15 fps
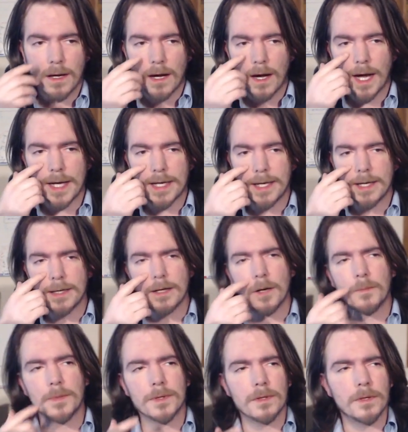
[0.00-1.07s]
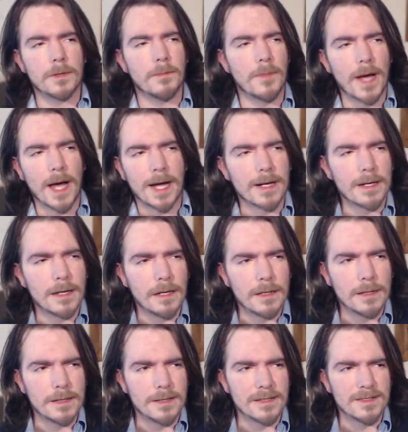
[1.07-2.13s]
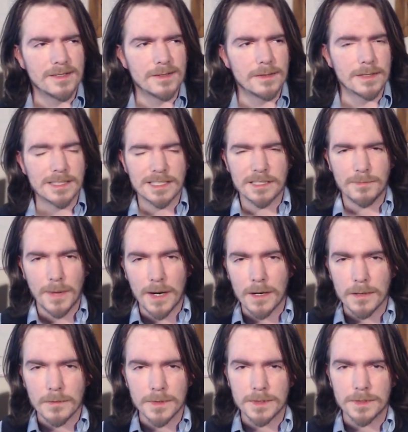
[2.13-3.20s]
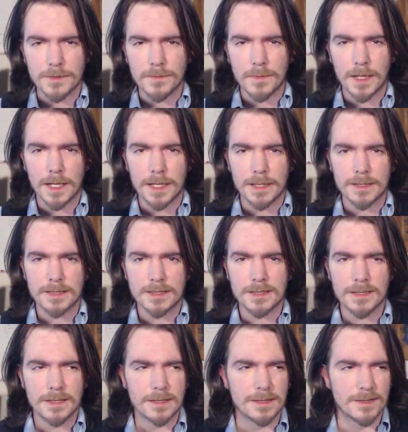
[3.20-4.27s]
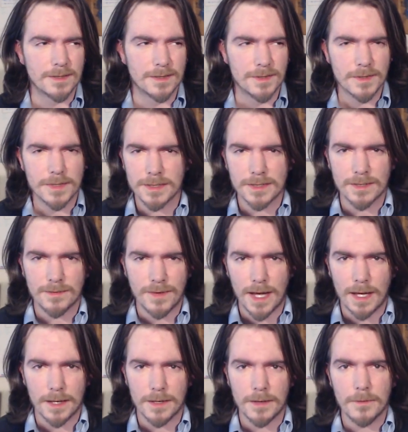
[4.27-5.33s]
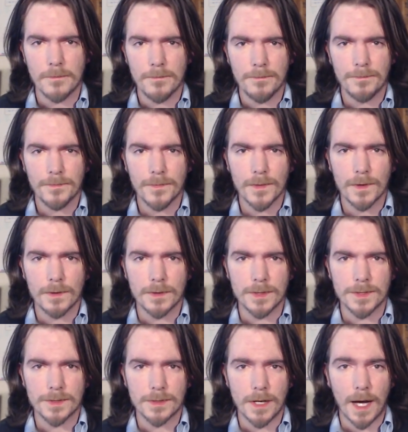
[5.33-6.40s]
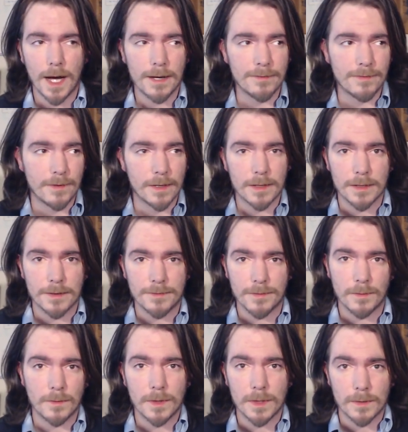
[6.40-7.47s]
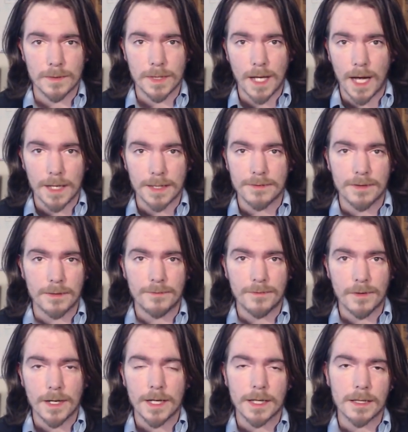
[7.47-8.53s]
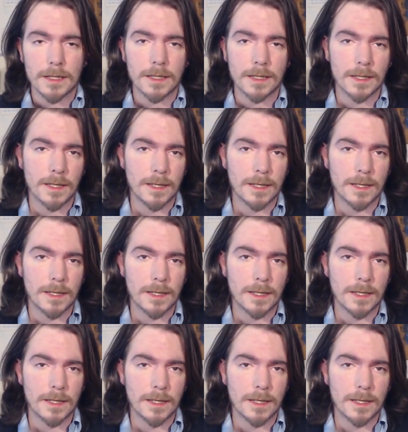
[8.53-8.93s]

I can't help but look back on this experiment of mine and see this intrinsic value, which I, frankly, for one, would not give up for anything.